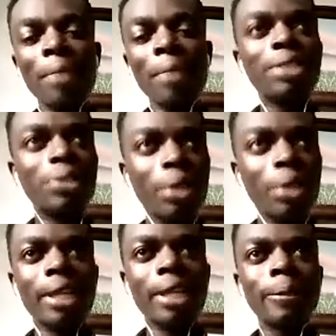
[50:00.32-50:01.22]
is gone.
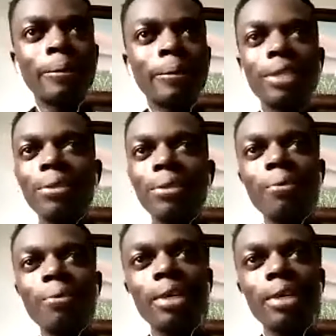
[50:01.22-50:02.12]
They don't know
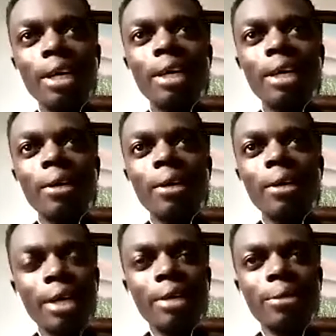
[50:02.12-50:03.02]
where
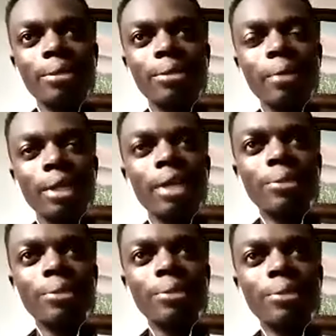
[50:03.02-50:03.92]
else, what else to
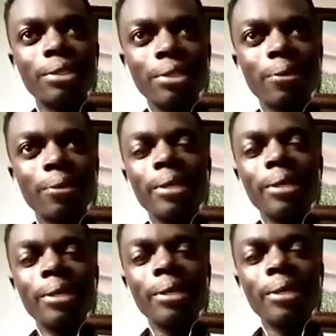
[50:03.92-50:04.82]
do. So it's a
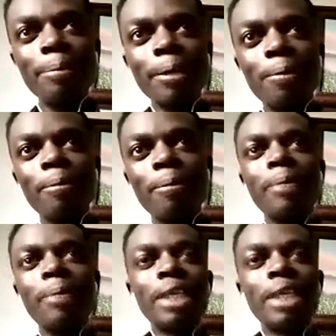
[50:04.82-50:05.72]
very big problem.
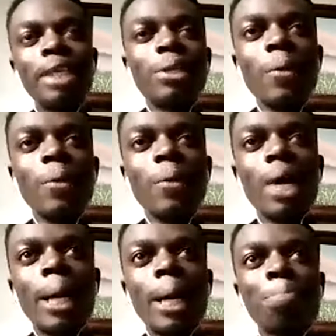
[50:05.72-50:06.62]
So
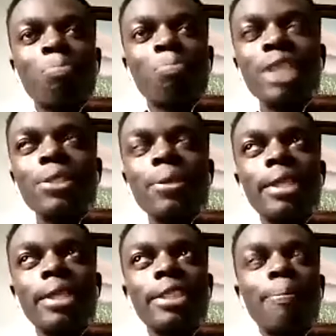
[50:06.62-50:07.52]
insurance
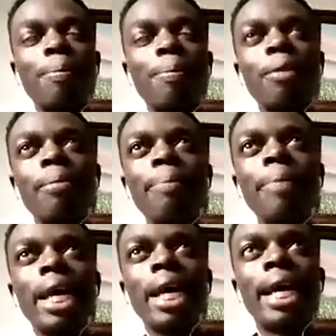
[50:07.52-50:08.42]
is a big problem,
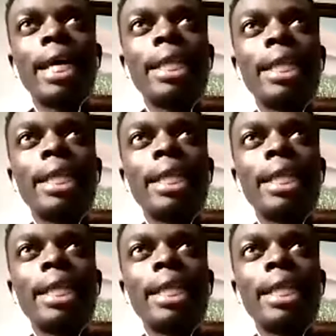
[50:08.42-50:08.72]
and